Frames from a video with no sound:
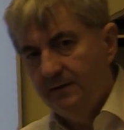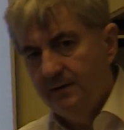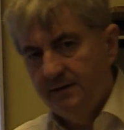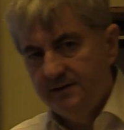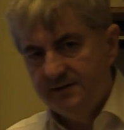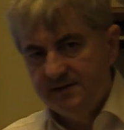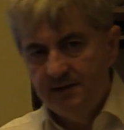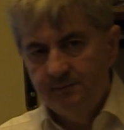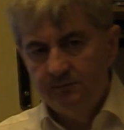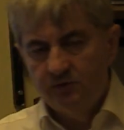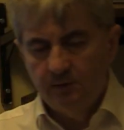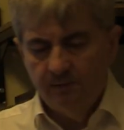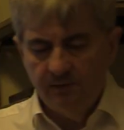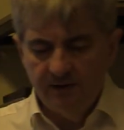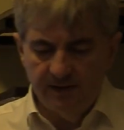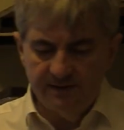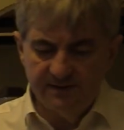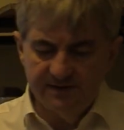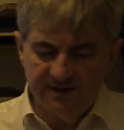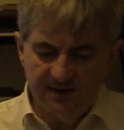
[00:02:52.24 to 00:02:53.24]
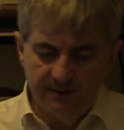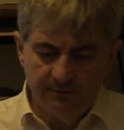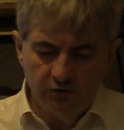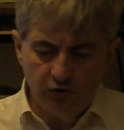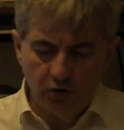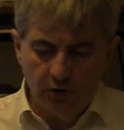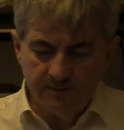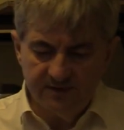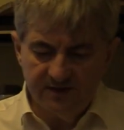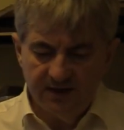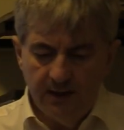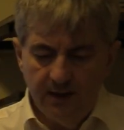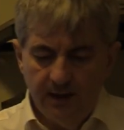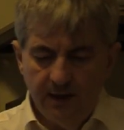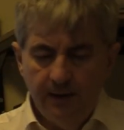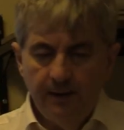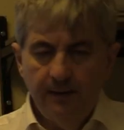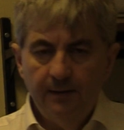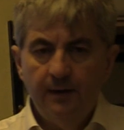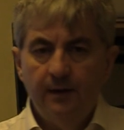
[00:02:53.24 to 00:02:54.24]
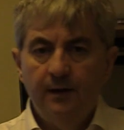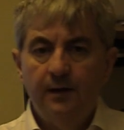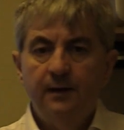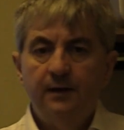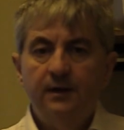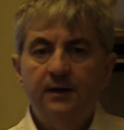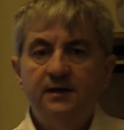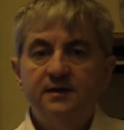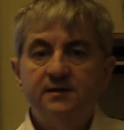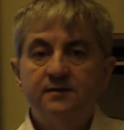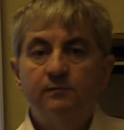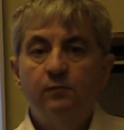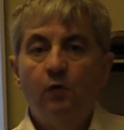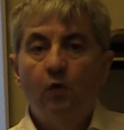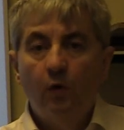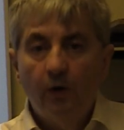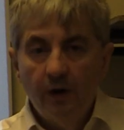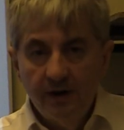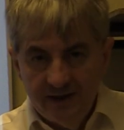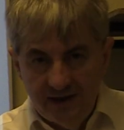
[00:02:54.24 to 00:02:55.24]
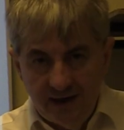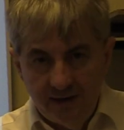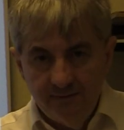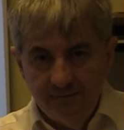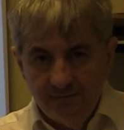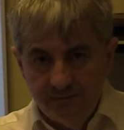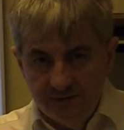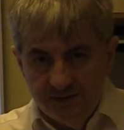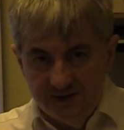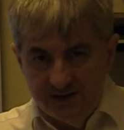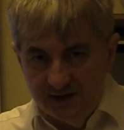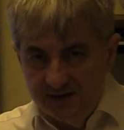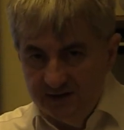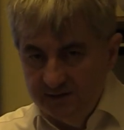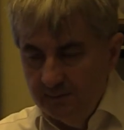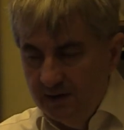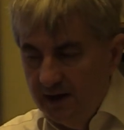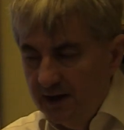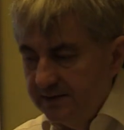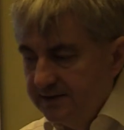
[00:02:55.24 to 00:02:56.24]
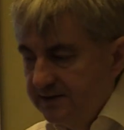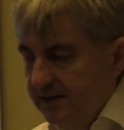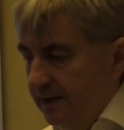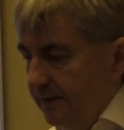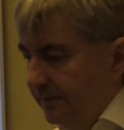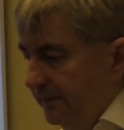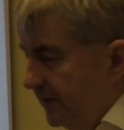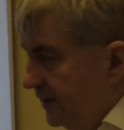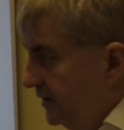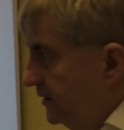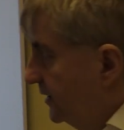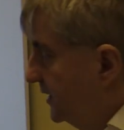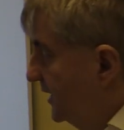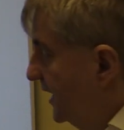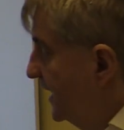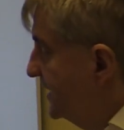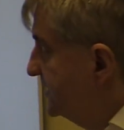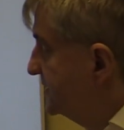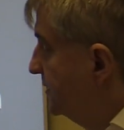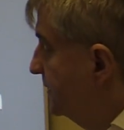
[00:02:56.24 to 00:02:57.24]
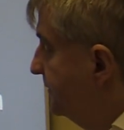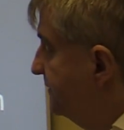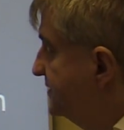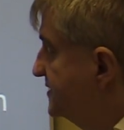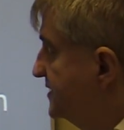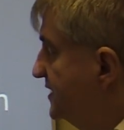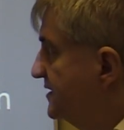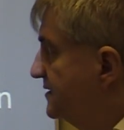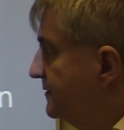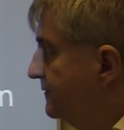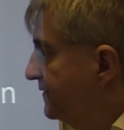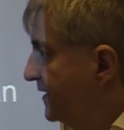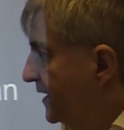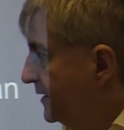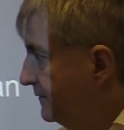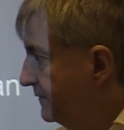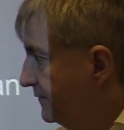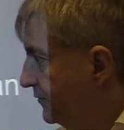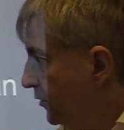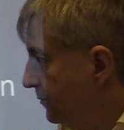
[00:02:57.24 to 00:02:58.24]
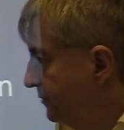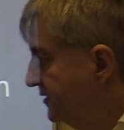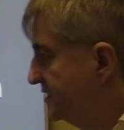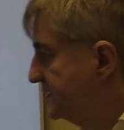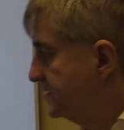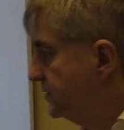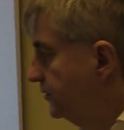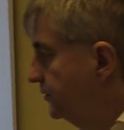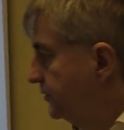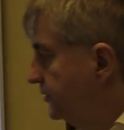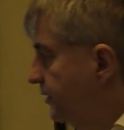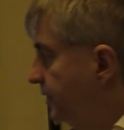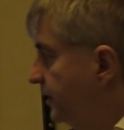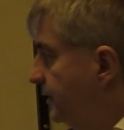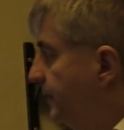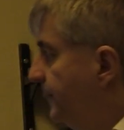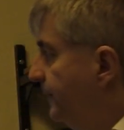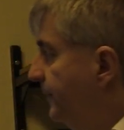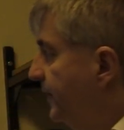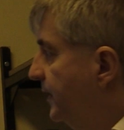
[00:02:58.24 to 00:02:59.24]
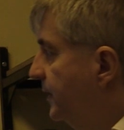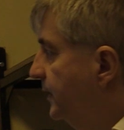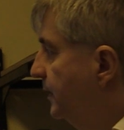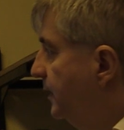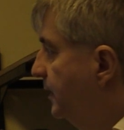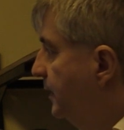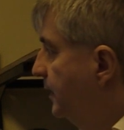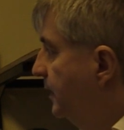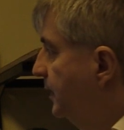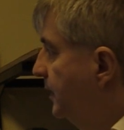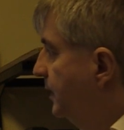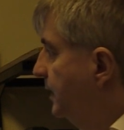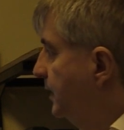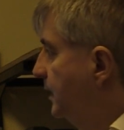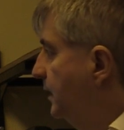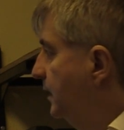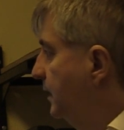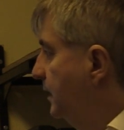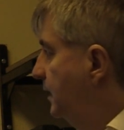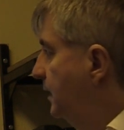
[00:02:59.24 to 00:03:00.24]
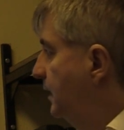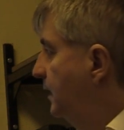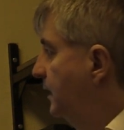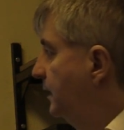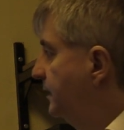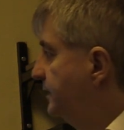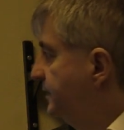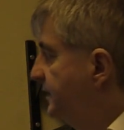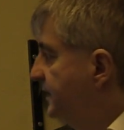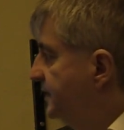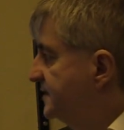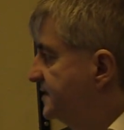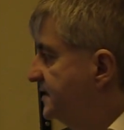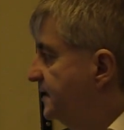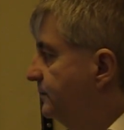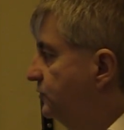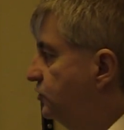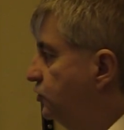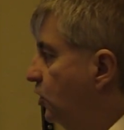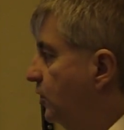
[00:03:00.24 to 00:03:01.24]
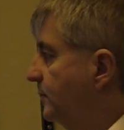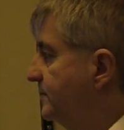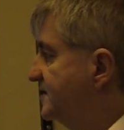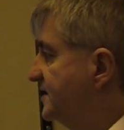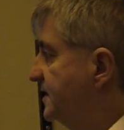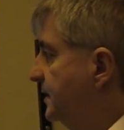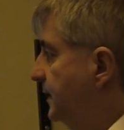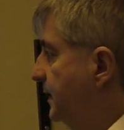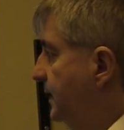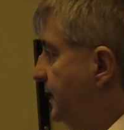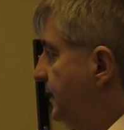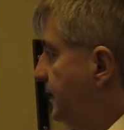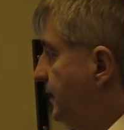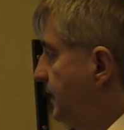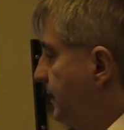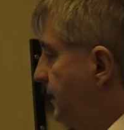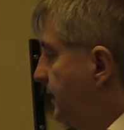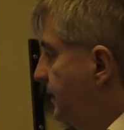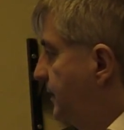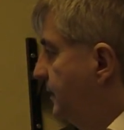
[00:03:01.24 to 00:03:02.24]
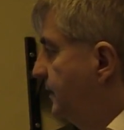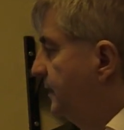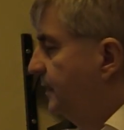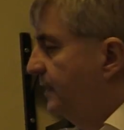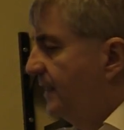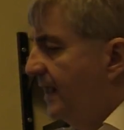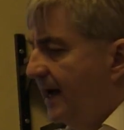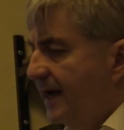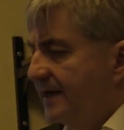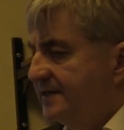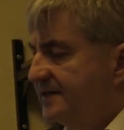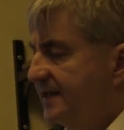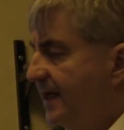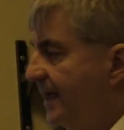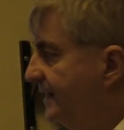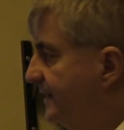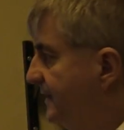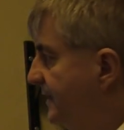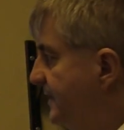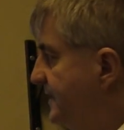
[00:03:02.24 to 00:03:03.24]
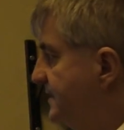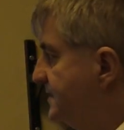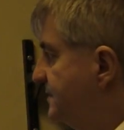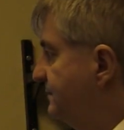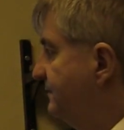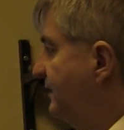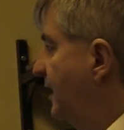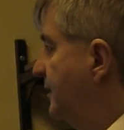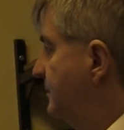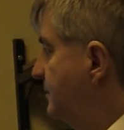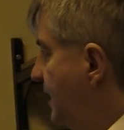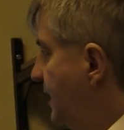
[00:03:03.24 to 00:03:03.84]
symptoms is more than 6 months. In the case of schizophreniform disorder, the symptoms last at least 1